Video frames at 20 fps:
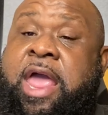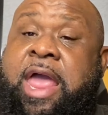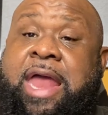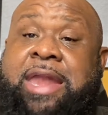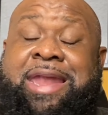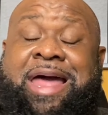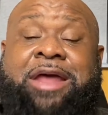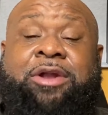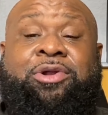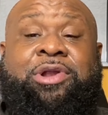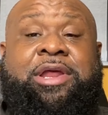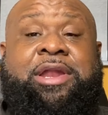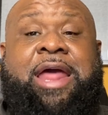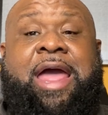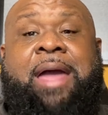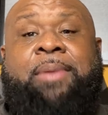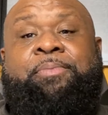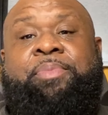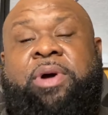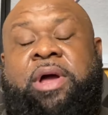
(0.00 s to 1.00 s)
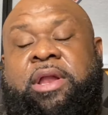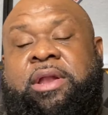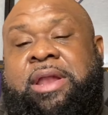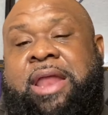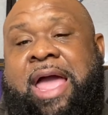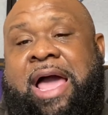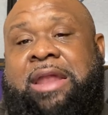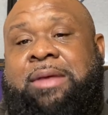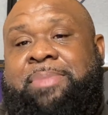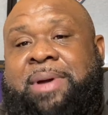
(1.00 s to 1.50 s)
And not only that, but
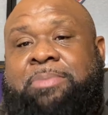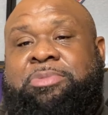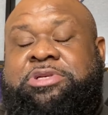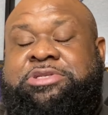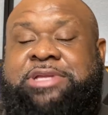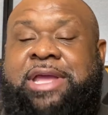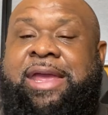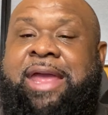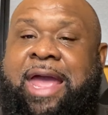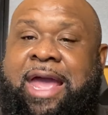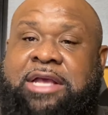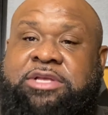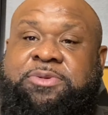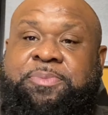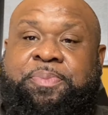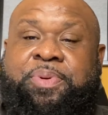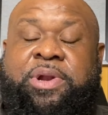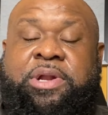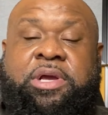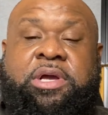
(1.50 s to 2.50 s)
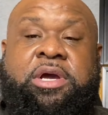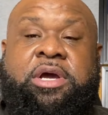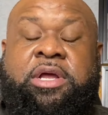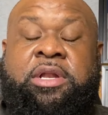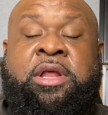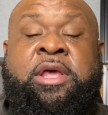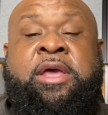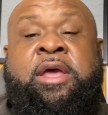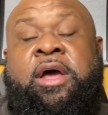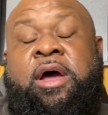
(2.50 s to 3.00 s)
Alabama State has some pretty good
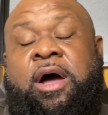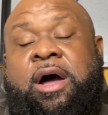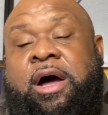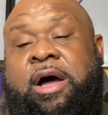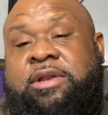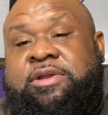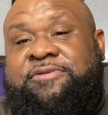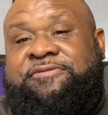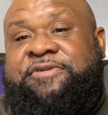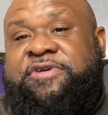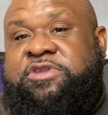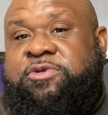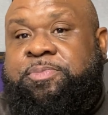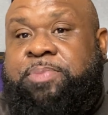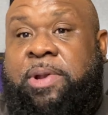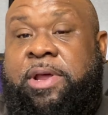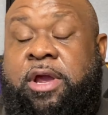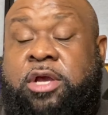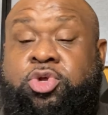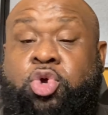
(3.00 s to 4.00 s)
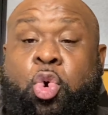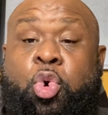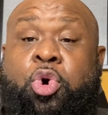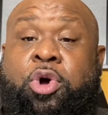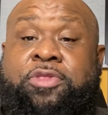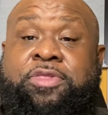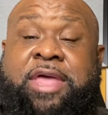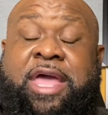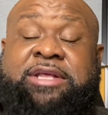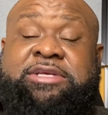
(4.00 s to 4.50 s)
uh, defensive players
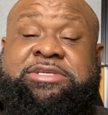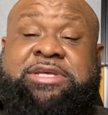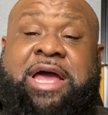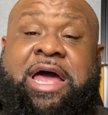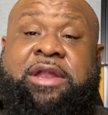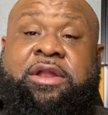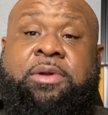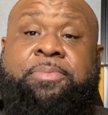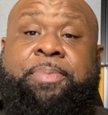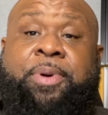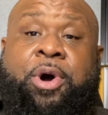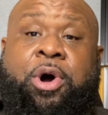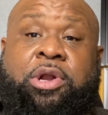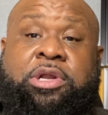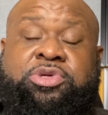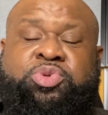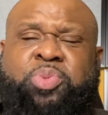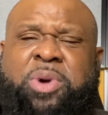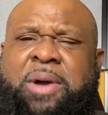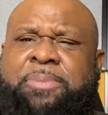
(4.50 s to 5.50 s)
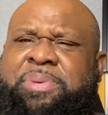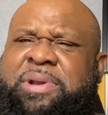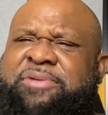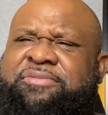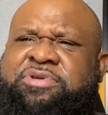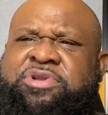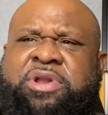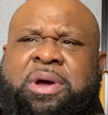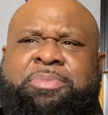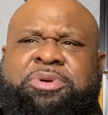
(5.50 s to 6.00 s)
on that side of the ball as well. I believe it
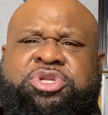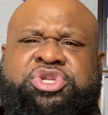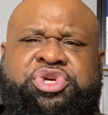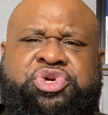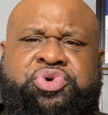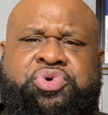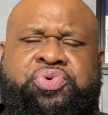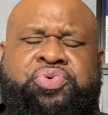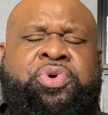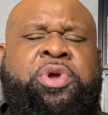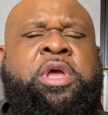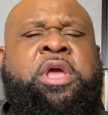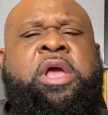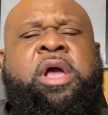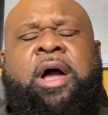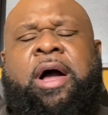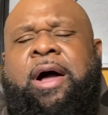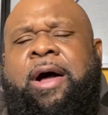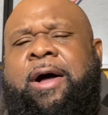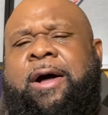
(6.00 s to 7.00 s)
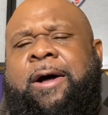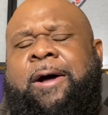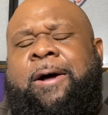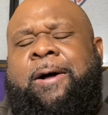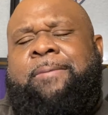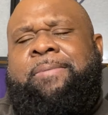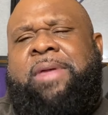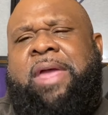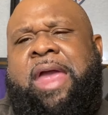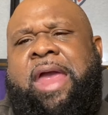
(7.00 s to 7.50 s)
was number two uh,
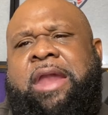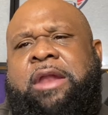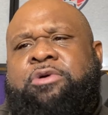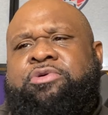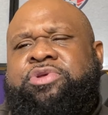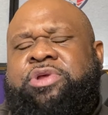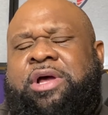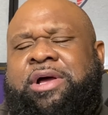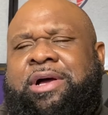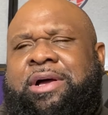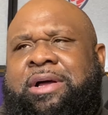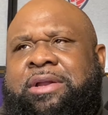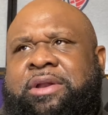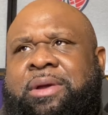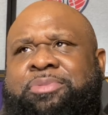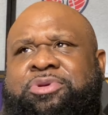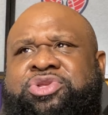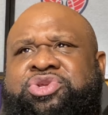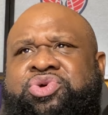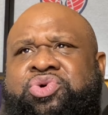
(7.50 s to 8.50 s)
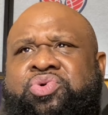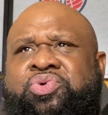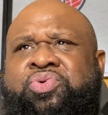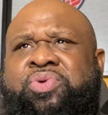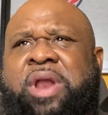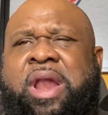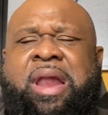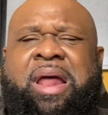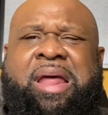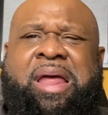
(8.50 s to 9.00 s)
and it was uh, number
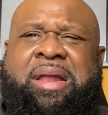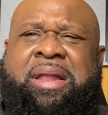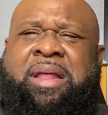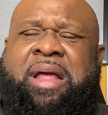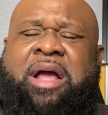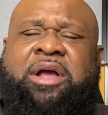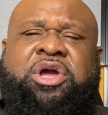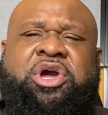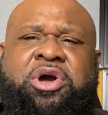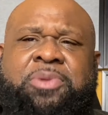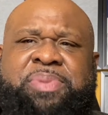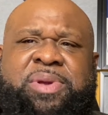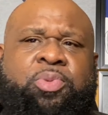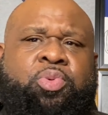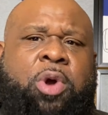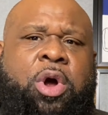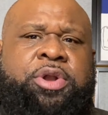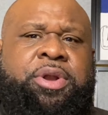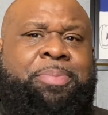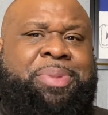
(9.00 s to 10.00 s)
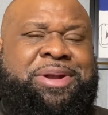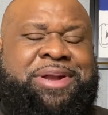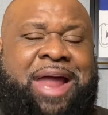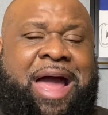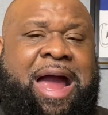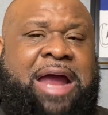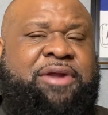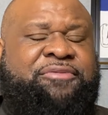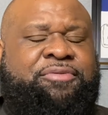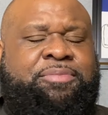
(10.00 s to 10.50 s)
two, and I, I could be wrong, number
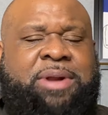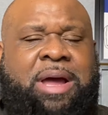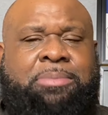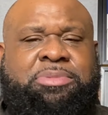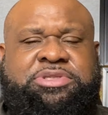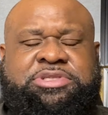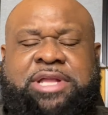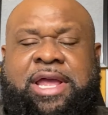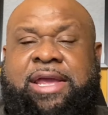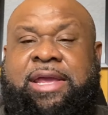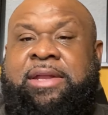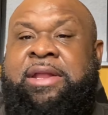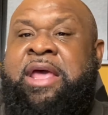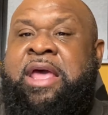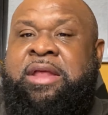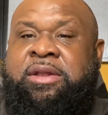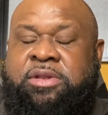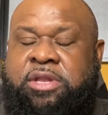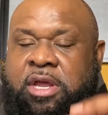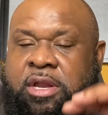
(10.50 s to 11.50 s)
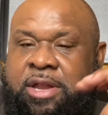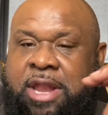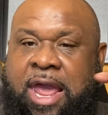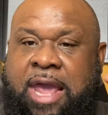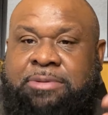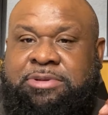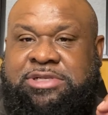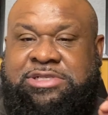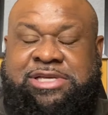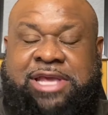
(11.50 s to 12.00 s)
nine, if I'm not mistaken. Their
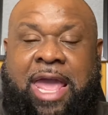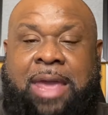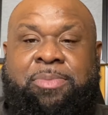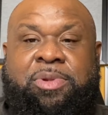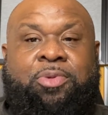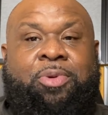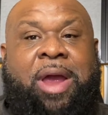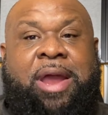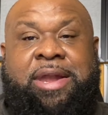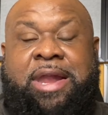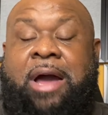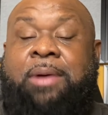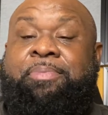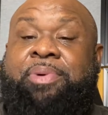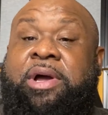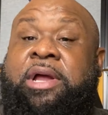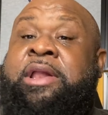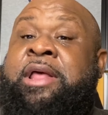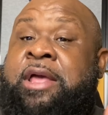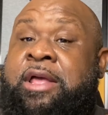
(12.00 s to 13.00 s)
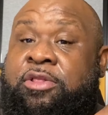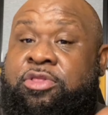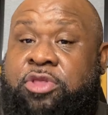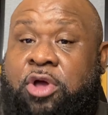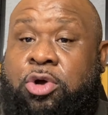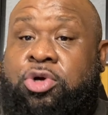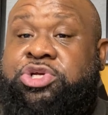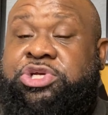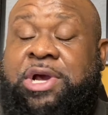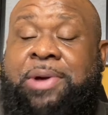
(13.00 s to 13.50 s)
names escape me right now. But
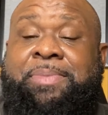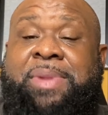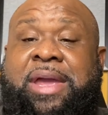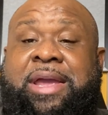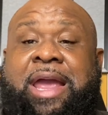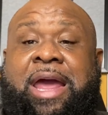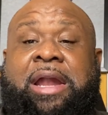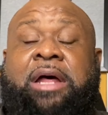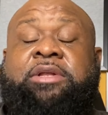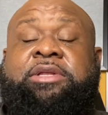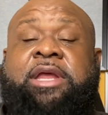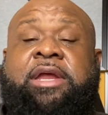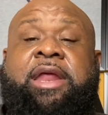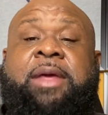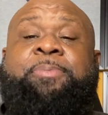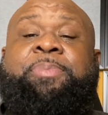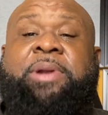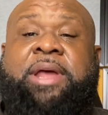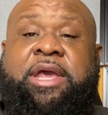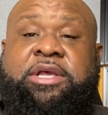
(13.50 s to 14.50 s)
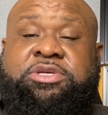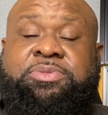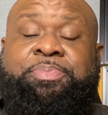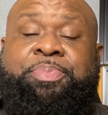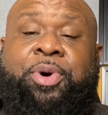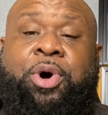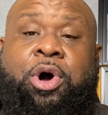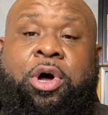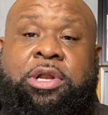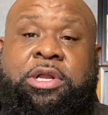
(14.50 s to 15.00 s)
those young men got out there, they played some
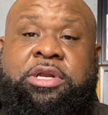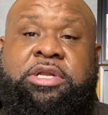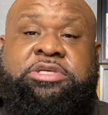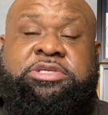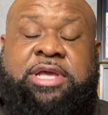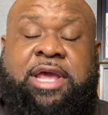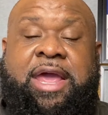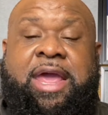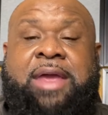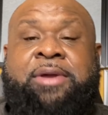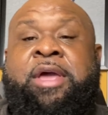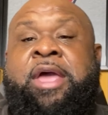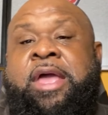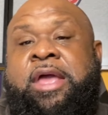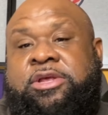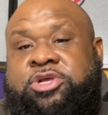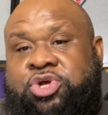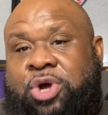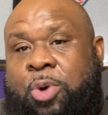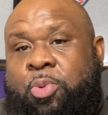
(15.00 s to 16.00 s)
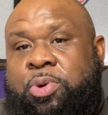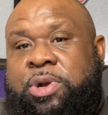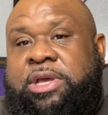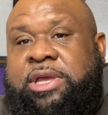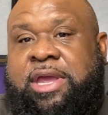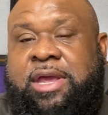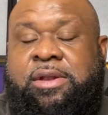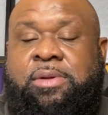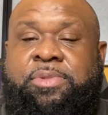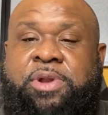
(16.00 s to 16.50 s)
ball in this game. So I want to
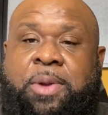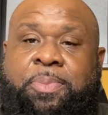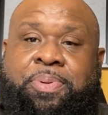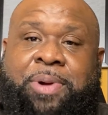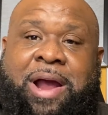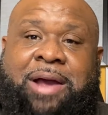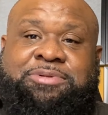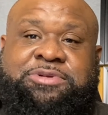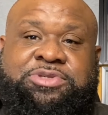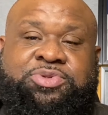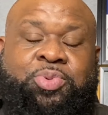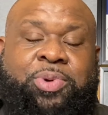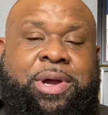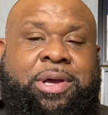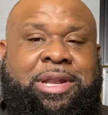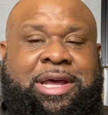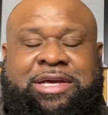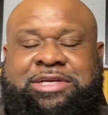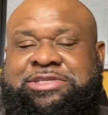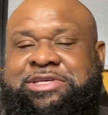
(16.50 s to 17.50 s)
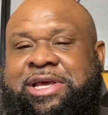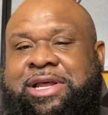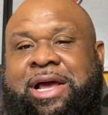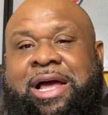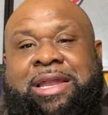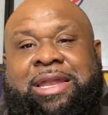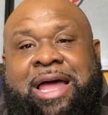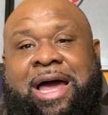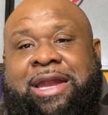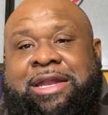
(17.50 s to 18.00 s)
give them their props as well. Like I said,
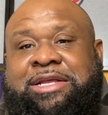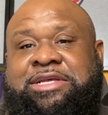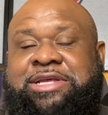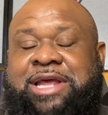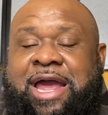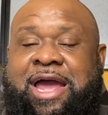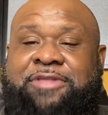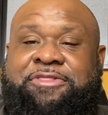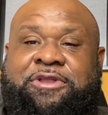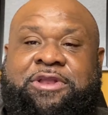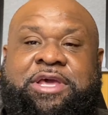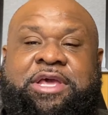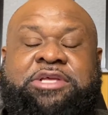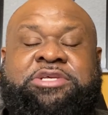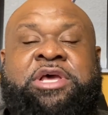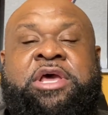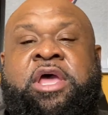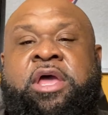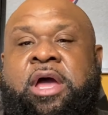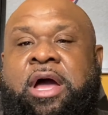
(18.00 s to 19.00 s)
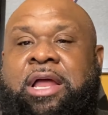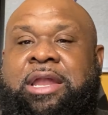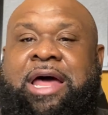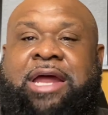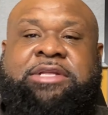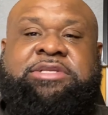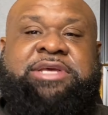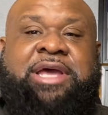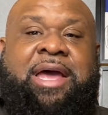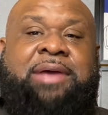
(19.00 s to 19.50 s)
a lot of these athletes, a
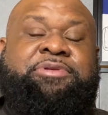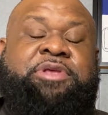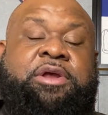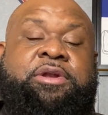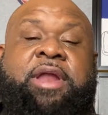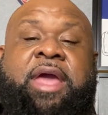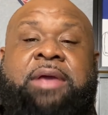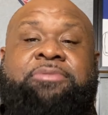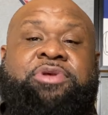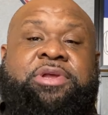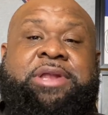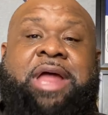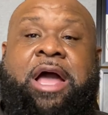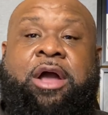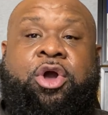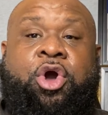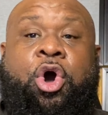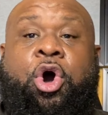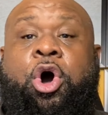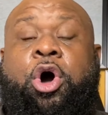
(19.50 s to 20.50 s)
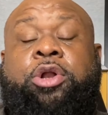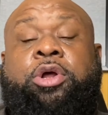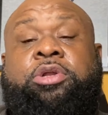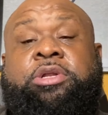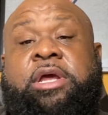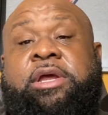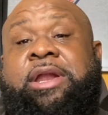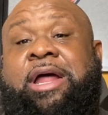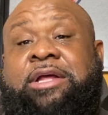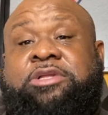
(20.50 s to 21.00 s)
lot of times their names are not called or
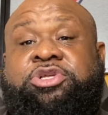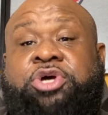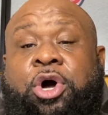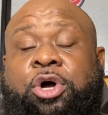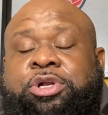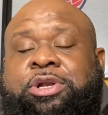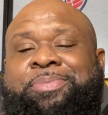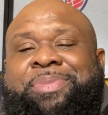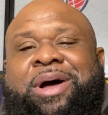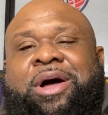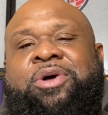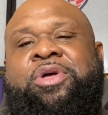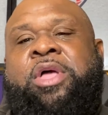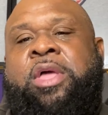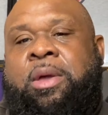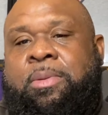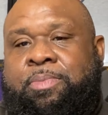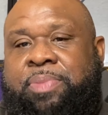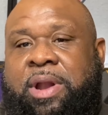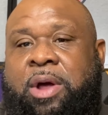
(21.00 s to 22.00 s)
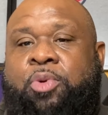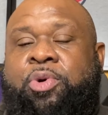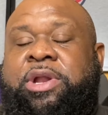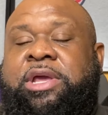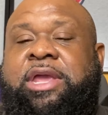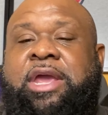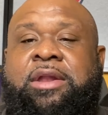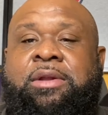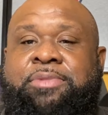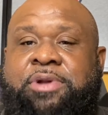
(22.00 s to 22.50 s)
they're not talked about. But I want
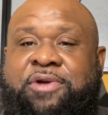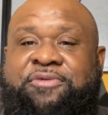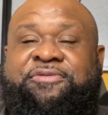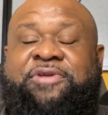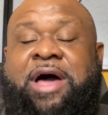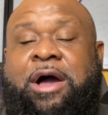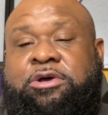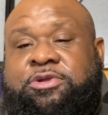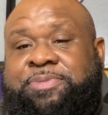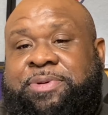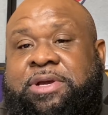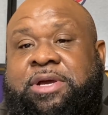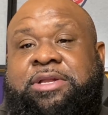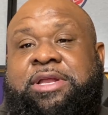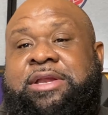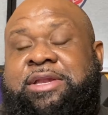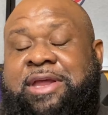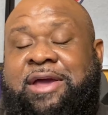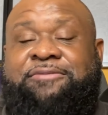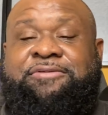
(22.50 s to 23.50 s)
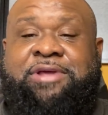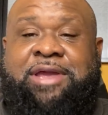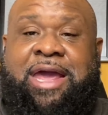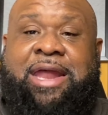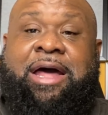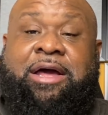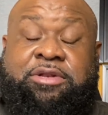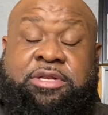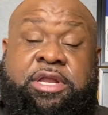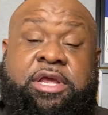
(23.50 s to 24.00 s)
to give them their flowers because they definitely got
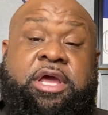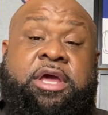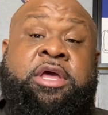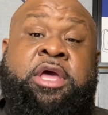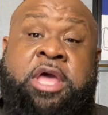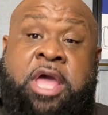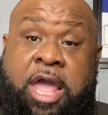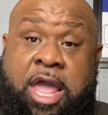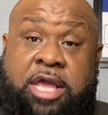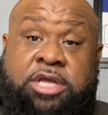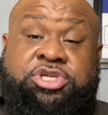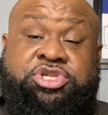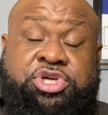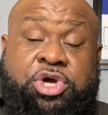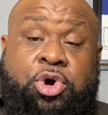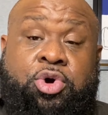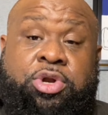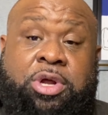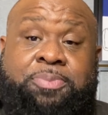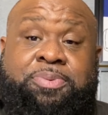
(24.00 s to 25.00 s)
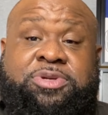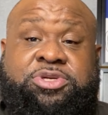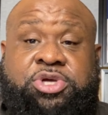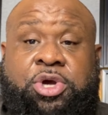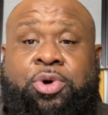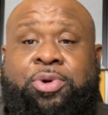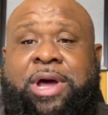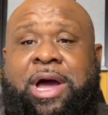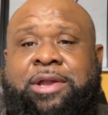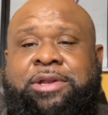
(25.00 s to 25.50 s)
out there and showed up and
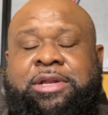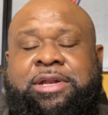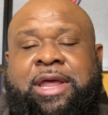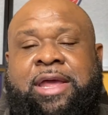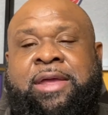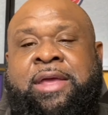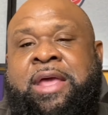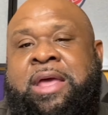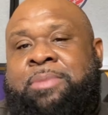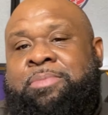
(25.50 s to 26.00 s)
showed out today.